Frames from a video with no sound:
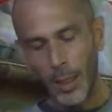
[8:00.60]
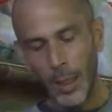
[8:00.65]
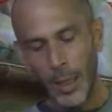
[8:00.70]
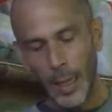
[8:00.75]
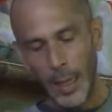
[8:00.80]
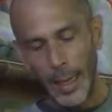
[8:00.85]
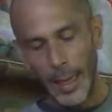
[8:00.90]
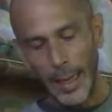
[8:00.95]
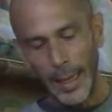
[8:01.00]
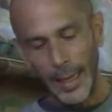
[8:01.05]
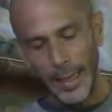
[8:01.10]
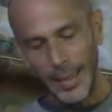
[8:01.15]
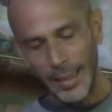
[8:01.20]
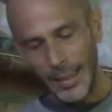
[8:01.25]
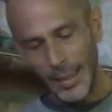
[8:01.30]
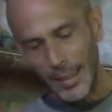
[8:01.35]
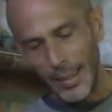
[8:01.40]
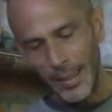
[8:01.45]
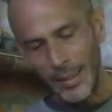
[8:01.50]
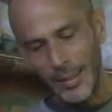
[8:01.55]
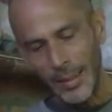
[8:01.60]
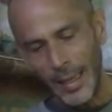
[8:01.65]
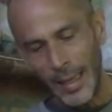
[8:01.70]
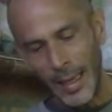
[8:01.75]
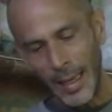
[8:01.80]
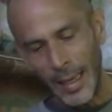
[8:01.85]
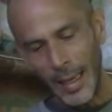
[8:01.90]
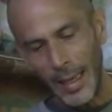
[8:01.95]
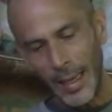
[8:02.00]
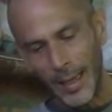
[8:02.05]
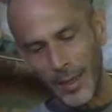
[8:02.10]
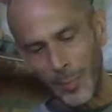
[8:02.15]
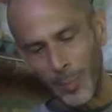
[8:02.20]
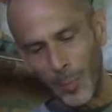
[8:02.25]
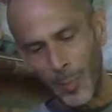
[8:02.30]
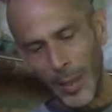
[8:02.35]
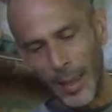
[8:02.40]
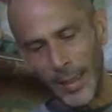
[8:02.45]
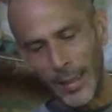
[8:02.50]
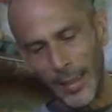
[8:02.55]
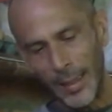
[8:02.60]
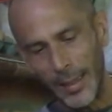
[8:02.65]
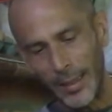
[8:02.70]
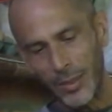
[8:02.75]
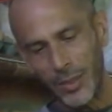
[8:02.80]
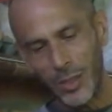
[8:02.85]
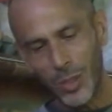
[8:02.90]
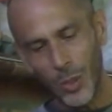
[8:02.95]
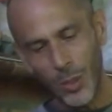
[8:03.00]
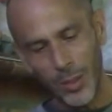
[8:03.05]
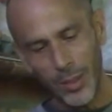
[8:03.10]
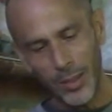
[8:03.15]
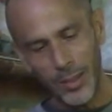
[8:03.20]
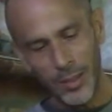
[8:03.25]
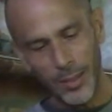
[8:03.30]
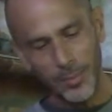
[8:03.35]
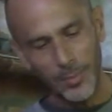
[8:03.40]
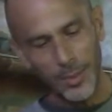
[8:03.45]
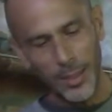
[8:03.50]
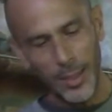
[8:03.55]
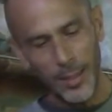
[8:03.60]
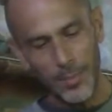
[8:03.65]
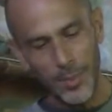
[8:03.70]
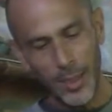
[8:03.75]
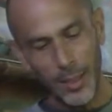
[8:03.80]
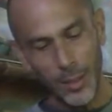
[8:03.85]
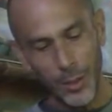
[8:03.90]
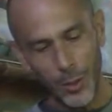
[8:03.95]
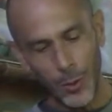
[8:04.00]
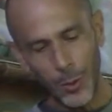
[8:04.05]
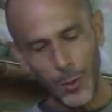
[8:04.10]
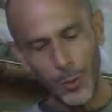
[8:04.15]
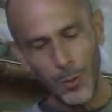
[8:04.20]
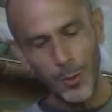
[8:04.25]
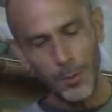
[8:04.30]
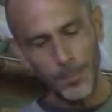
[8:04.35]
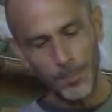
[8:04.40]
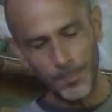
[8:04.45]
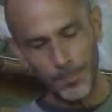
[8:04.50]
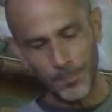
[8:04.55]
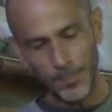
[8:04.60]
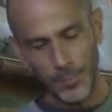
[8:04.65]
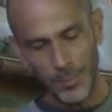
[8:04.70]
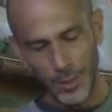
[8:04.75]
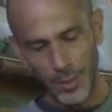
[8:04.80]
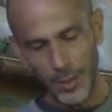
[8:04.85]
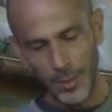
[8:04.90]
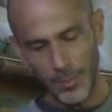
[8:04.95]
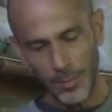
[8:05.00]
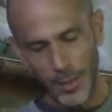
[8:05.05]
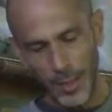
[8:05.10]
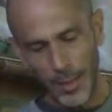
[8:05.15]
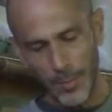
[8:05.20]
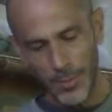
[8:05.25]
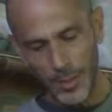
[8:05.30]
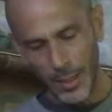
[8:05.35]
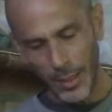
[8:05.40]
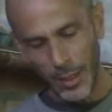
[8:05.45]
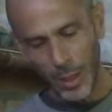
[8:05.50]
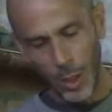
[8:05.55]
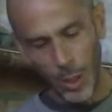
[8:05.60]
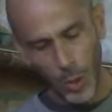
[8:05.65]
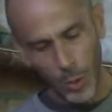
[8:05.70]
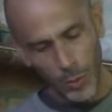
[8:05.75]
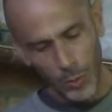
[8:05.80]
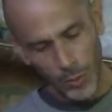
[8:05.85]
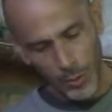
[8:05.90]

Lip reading: I didn't add baking soda. Sometimes I do, sometimes I don't.